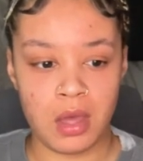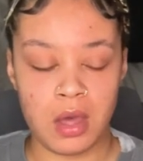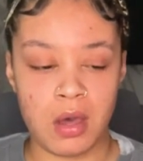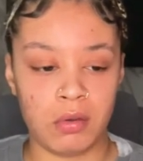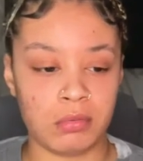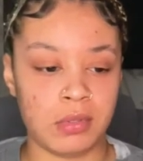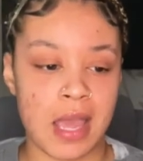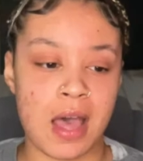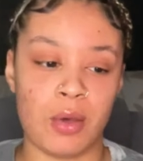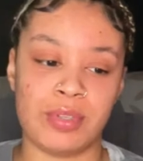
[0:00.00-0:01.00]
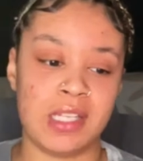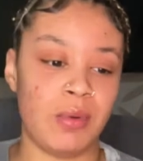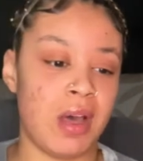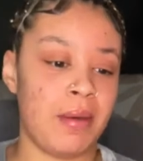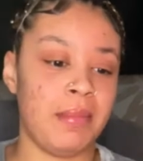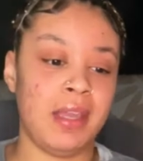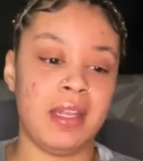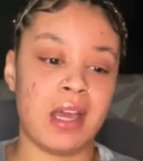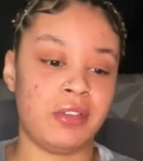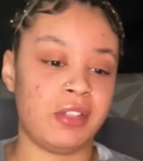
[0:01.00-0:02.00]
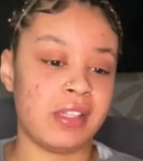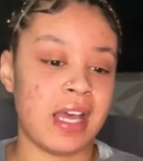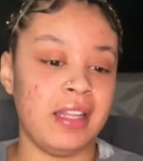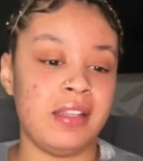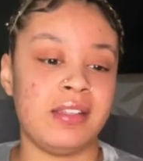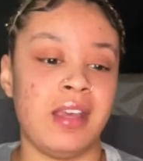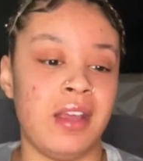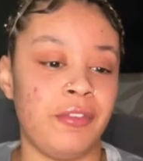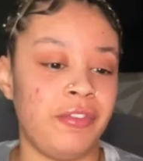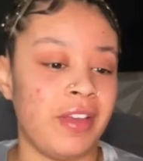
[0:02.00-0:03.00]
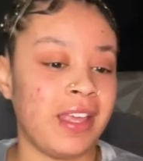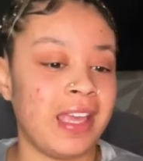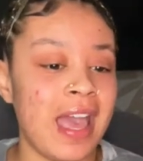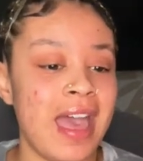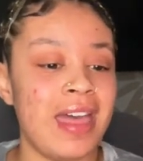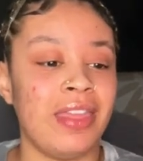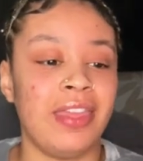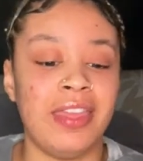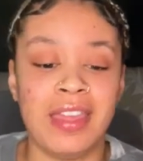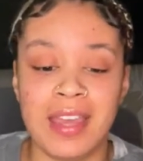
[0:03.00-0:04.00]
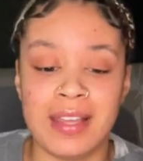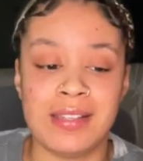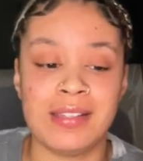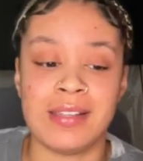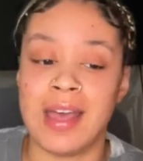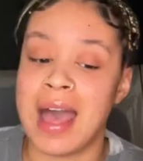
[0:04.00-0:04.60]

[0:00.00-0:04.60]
Oh, now, see what I mean? Now she's like, listen, forget this.